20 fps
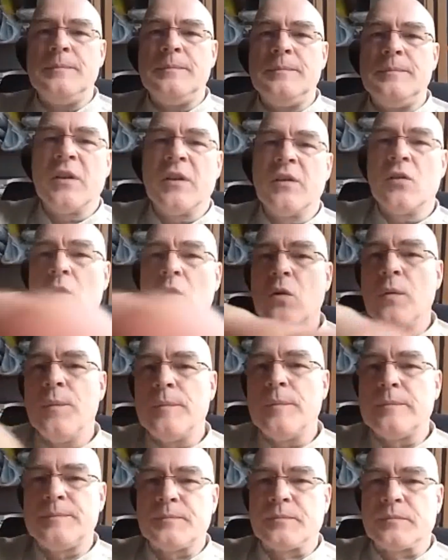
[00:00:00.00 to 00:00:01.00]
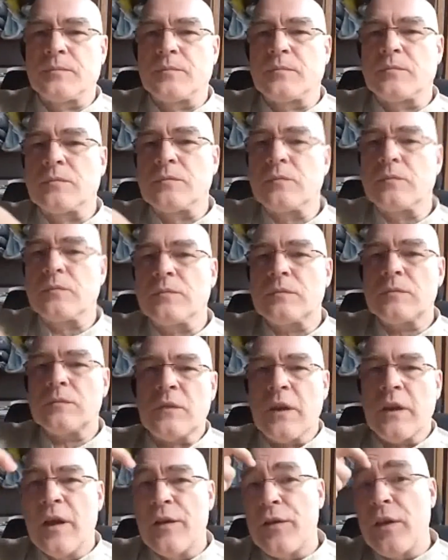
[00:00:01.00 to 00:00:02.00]
So
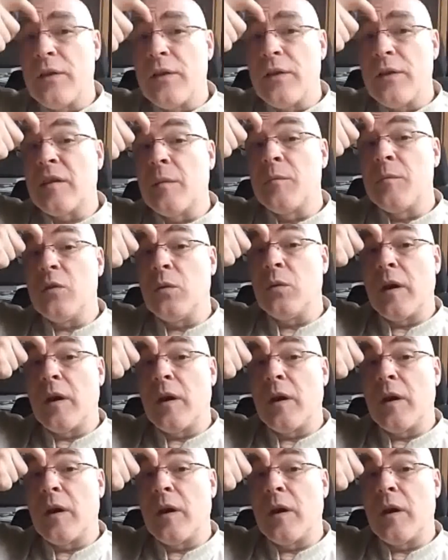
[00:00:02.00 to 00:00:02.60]
I think that's something